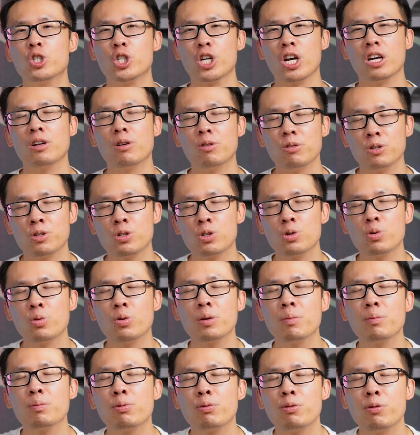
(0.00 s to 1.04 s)
general is
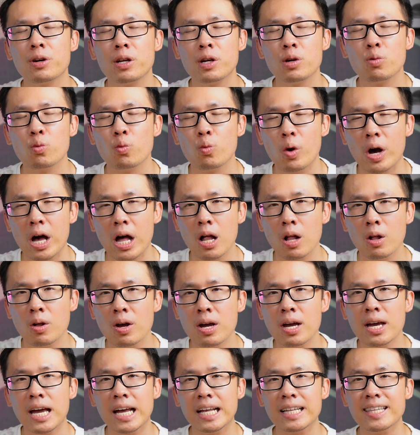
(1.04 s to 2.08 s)
doing pretty well,
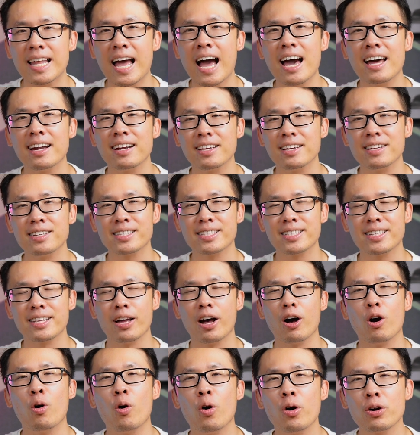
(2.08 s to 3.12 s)
and that is the
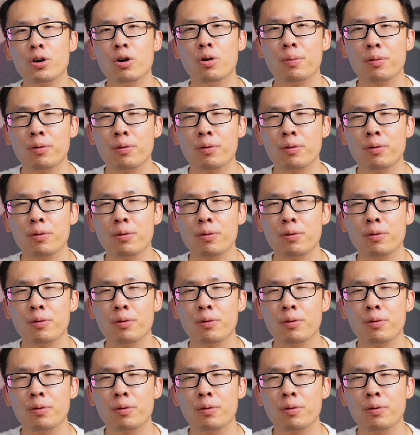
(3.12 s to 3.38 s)
oil